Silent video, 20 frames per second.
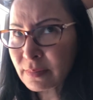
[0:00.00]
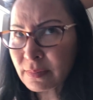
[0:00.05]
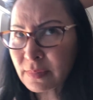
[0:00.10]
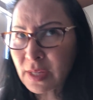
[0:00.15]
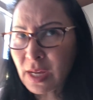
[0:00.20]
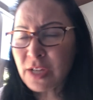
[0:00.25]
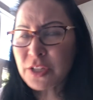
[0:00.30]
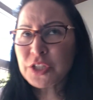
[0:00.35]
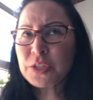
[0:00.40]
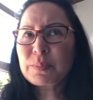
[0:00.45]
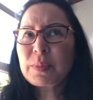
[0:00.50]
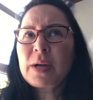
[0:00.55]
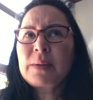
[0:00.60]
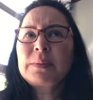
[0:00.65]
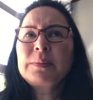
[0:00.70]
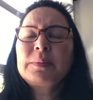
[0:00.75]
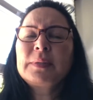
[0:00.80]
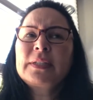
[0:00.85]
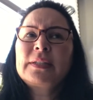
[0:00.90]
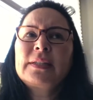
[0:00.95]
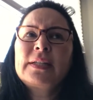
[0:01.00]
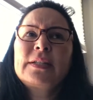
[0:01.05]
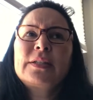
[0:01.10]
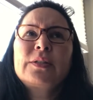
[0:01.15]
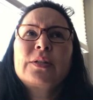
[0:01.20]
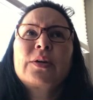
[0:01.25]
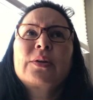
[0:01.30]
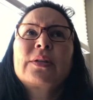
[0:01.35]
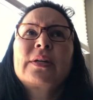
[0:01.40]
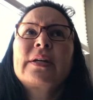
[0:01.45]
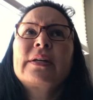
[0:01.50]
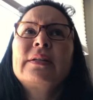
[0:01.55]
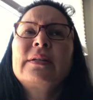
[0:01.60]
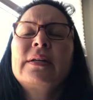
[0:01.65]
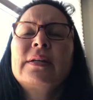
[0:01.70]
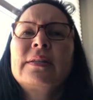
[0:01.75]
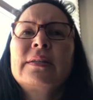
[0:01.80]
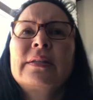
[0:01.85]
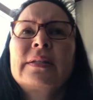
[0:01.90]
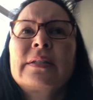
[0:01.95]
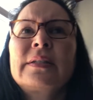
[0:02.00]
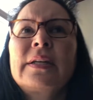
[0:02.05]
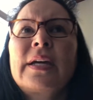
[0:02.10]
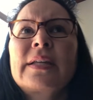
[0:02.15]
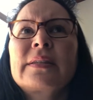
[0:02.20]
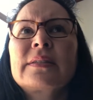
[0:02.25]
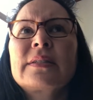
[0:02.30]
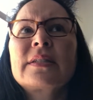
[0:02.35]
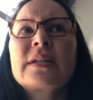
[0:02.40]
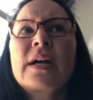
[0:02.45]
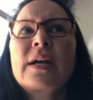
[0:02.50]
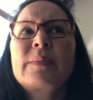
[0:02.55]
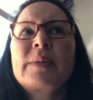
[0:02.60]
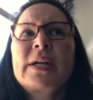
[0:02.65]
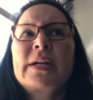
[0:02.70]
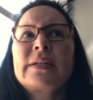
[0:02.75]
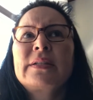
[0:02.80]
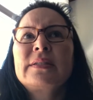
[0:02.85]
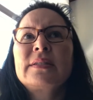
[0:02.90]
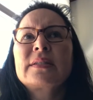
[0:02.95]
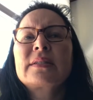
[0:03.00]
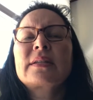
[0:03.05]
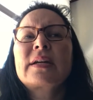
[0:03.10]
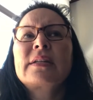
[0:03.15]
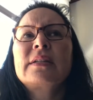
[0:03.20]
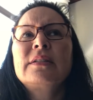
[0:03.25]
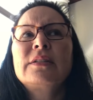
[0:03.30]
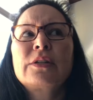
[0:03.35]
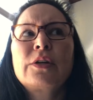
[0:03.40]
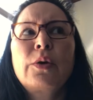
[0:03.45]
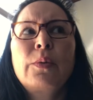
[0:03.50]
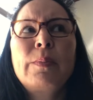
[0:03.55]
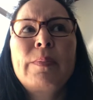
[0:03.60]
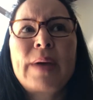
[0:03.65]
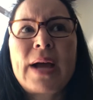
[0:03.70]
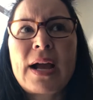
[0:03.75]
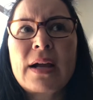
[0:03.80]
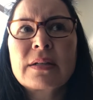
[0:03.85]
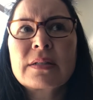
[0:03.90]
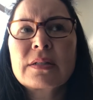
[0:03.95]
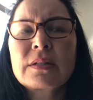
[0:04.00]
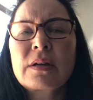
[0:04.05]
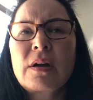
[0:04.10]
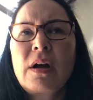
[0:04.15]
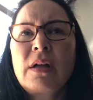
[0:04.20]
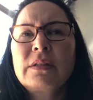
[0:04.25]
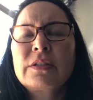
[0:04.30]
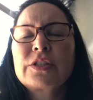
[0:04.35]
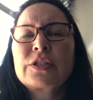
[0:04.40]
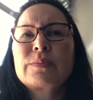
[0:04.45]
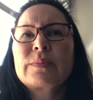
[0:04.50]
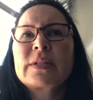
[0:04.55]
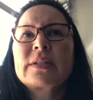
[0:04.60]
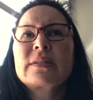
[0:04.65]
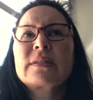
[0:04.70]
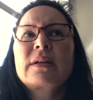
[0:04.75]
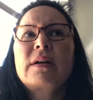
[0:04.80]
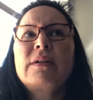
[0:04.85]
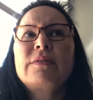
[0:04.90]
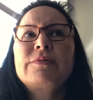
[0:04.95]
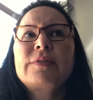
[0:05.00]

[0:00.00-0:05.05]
I should probably let you know that at the time I had decided to go back to college myself.